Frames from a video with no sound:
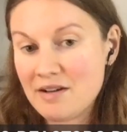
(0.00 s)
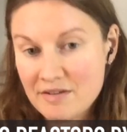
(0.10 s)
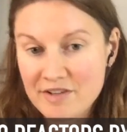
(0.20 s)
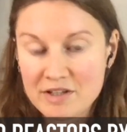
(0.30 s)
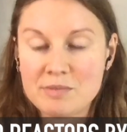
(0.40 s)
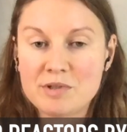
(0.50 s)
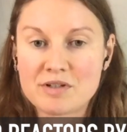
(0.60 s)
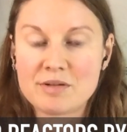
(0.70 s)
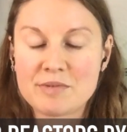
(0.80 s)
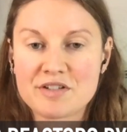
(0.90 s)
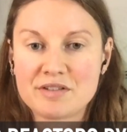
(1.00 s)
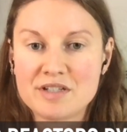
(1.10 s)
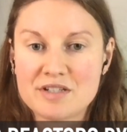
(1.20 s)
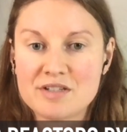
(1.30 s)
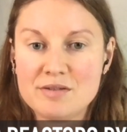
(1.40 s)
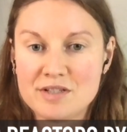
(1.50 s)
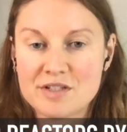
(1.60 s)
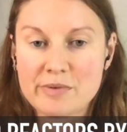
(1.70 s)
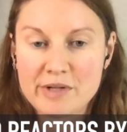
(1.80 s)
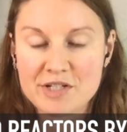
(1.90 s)
available commercially as soon as
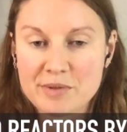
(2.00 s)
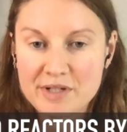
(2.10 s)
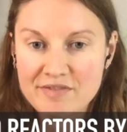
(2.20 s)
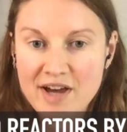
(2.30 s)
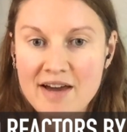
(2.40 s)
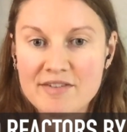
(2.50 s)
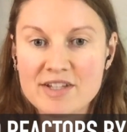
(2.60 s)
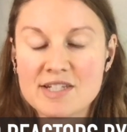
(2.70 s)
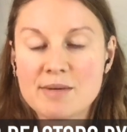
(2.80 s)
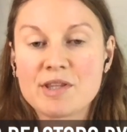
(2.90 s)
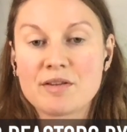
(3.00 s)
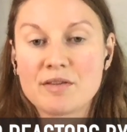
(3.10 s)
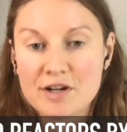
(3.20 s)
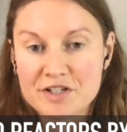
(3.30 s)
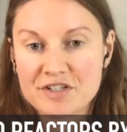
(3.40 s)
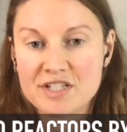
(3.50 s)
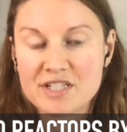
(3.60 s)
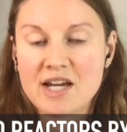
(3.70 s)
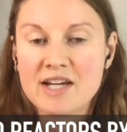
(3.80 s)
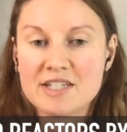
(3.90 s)
2025 and some of the larger
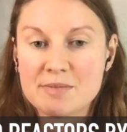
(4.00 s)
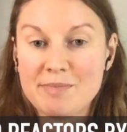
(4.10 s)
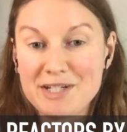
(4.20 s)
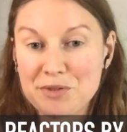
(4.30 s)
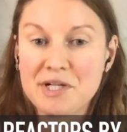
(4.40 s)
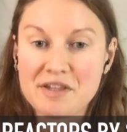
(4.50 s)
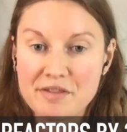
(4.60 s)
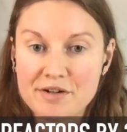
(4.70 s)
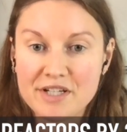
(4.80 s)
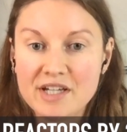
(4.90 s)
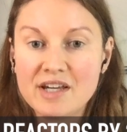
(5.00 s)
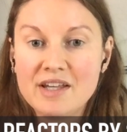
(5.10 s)
designs by 2030.